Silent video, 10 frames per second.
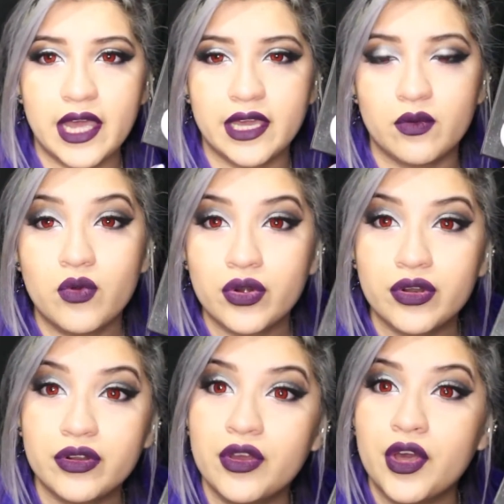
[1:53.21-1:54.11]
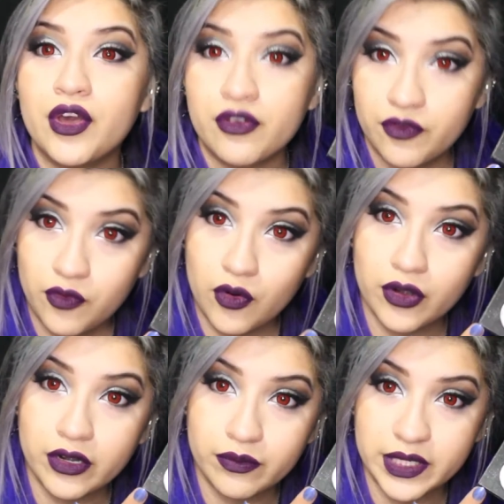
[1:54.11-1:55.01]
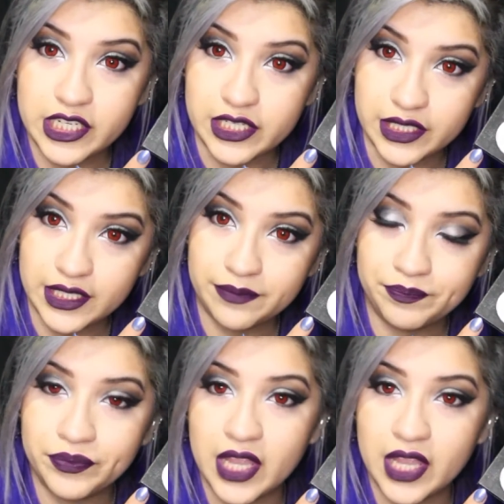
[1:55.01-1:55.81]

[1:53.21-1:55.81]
I ordered 4 originally,